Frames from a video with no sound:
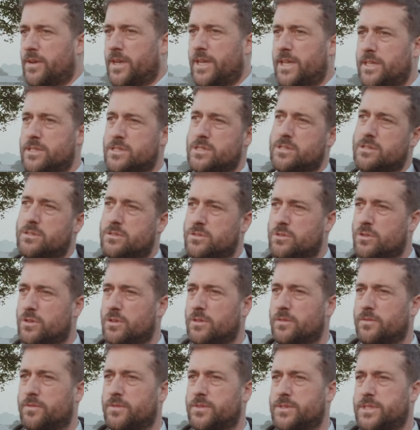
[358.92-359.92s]
It is sort
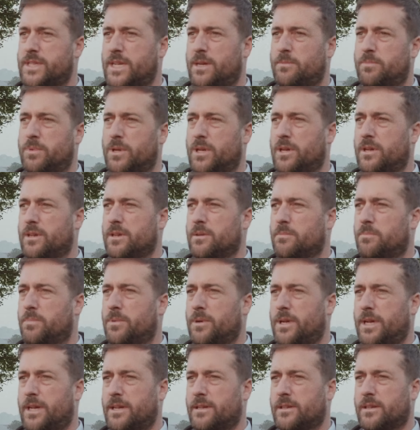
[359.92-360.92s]
of sat behind
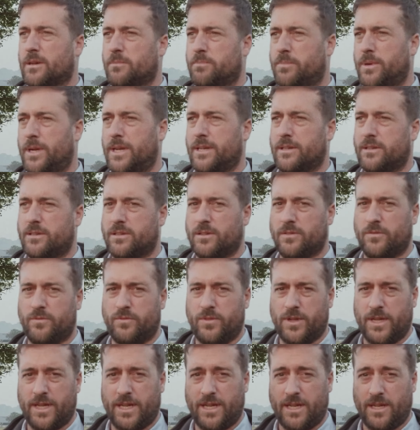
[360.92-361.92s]
a bank
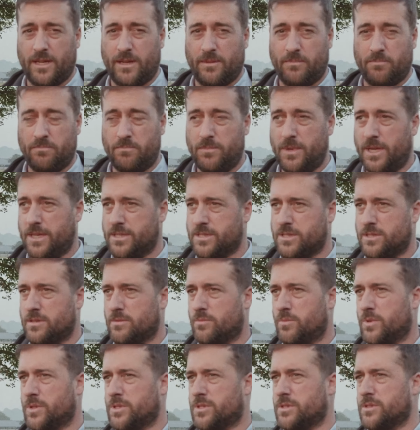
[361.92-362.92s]
of mist,
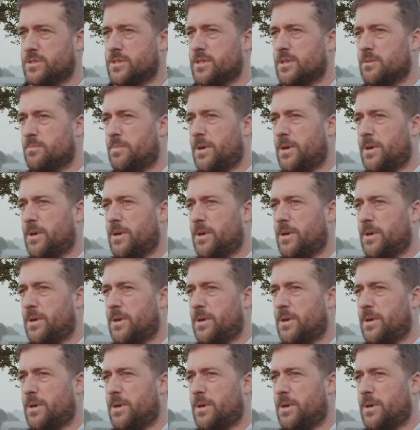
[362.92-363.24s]
which is in the